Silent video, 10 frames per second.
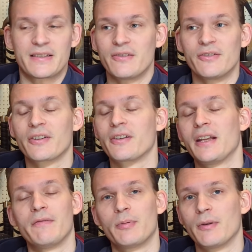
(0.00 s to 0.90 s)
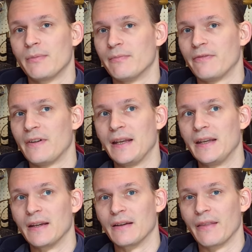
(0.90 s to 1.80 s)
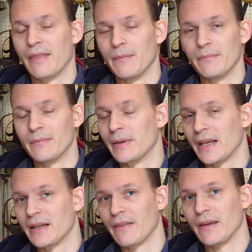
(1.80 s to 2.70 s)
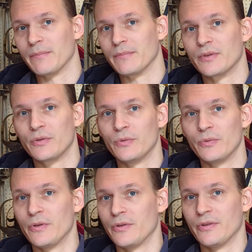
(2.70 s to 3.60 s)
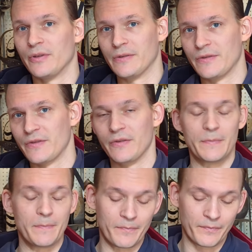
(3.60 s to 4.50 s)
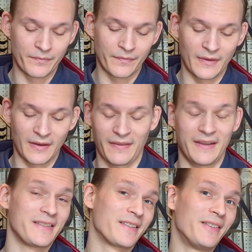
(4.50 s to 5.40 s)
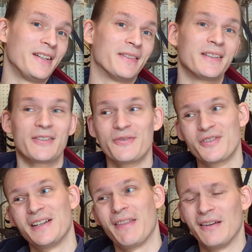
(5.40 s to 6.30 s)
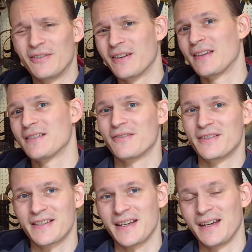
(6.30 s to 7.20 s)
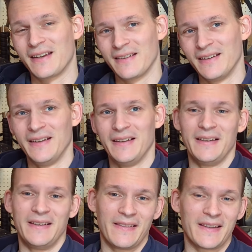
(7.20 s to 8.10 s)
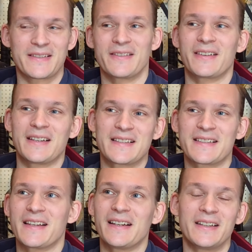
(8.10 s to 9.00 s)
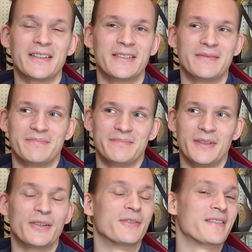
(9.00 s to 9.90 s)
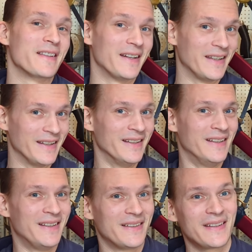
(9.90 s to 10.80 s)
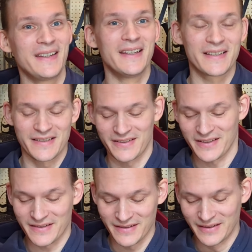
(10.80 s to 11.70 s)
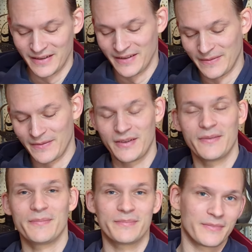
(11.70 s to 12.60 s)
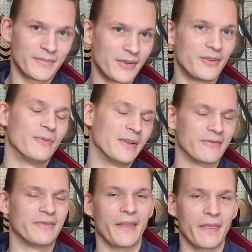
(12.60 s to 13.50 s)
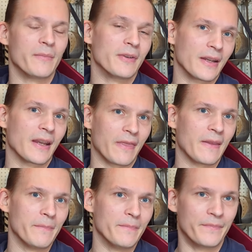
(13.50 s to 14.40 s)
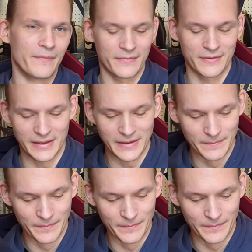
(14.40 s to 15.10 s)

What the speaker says: you're not going to have a problem finding them, getting them to your door. So that is great, right? Usually the longer these stories take, that's not necessarily a good sign. Here it's just, you know where to find them, you can get them, really.